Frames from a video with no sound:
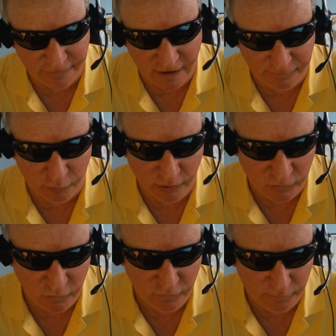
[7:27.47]

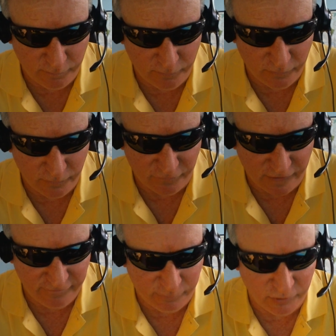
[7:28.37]

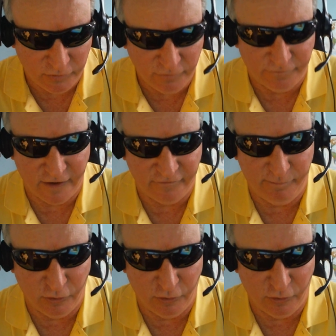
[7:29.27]
$5.25